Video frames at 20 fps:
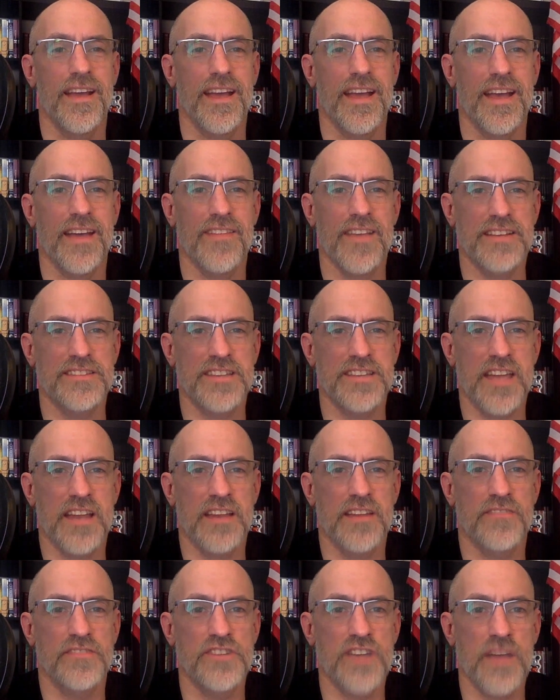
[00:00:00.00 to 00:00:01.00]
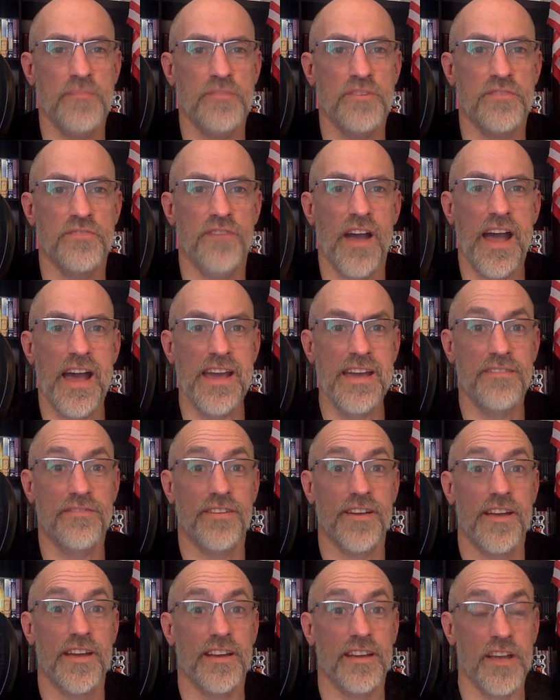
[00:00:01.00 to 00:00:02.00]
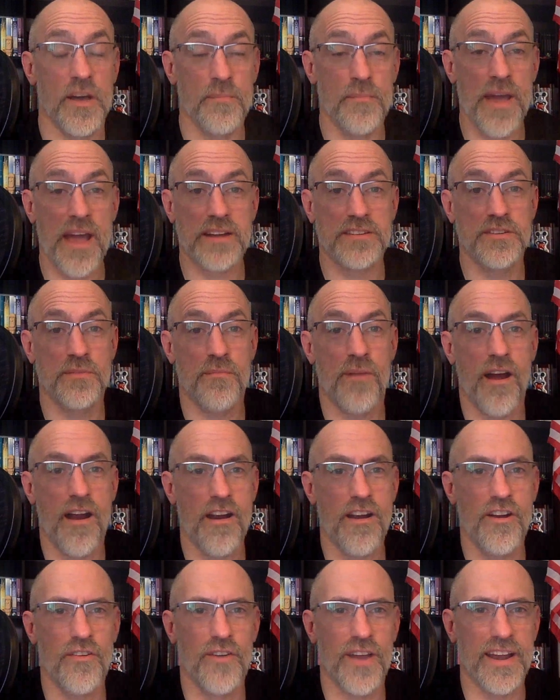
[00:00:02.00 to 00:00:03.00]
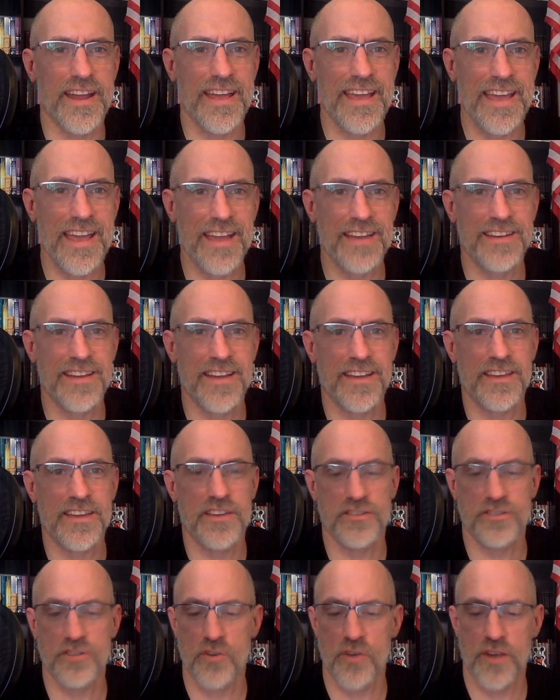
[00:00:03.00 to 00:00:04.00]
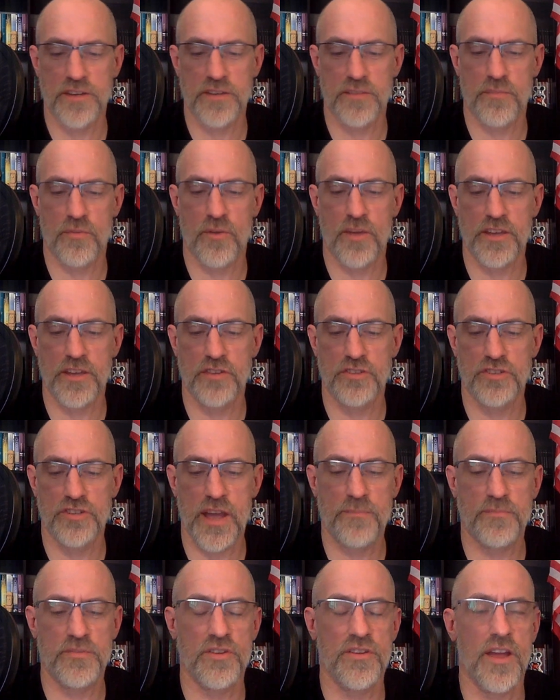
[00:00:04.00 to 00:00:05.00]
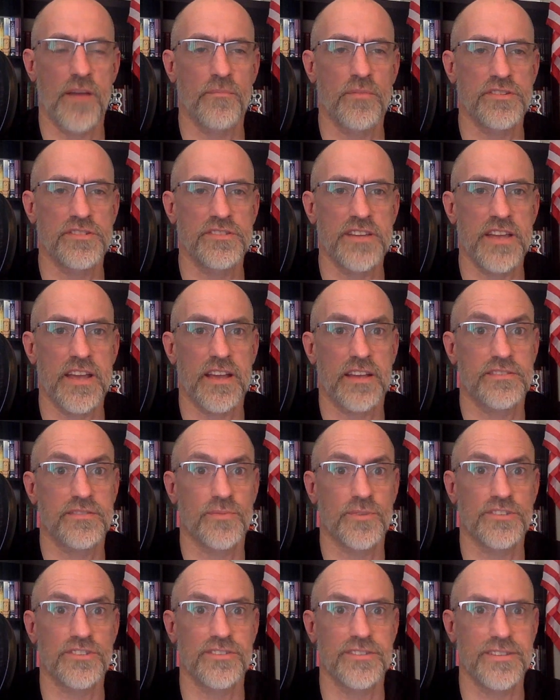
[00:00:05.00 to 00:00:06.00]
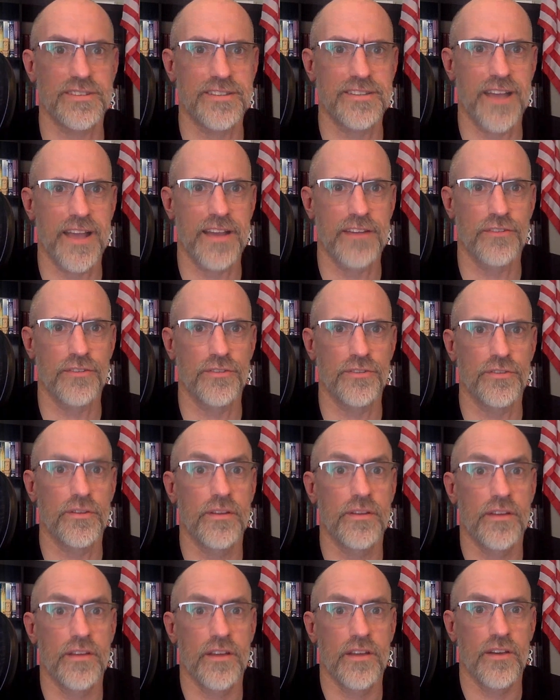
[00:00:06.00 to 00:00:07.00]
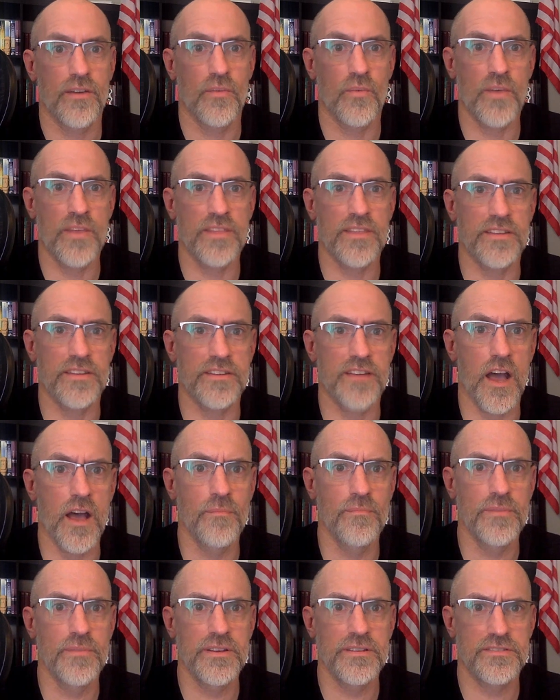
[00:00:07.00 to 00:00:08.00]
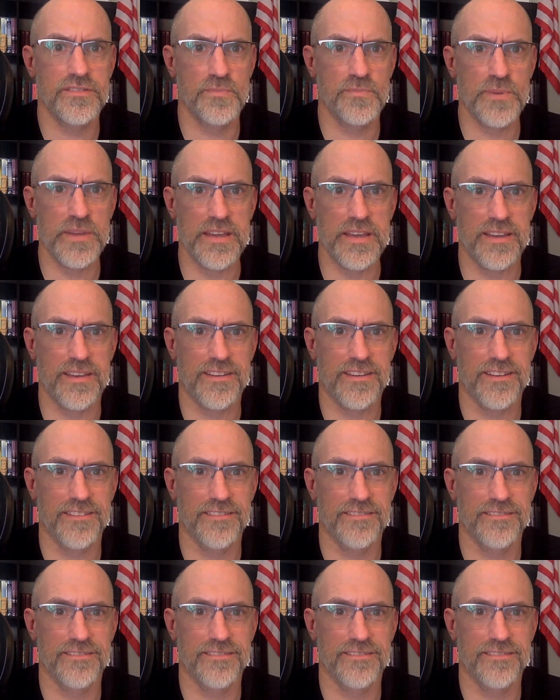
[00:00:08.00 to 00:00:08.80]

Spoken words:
And that's the end of chapter 5. Come back tomorrow, and Aunt Nikki is going to bring you chapter number 6, which is entitled, When the Dumb Speak.